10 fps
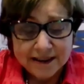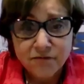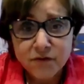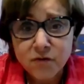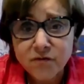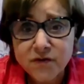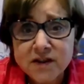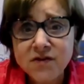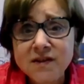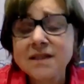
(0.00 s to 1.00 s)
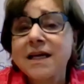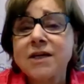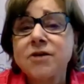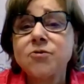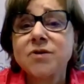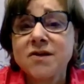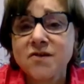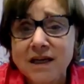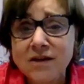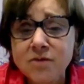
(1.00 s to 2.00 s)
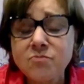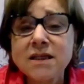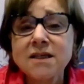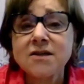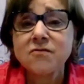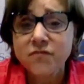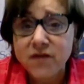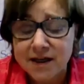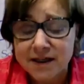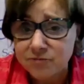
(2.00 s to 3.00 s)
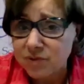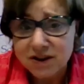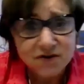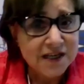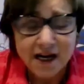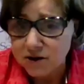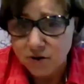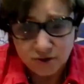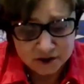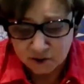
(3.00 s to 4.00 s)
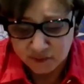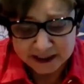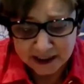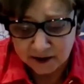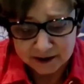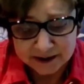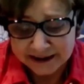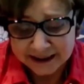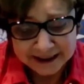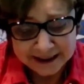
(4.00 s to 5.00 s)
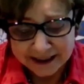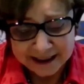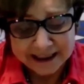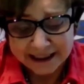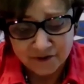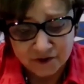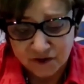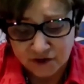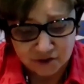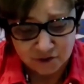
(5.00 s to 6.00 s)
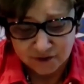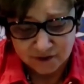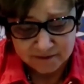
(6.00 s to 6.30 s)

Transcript: If you visit and you can get the meeting, fine, but it's not going to be held against you.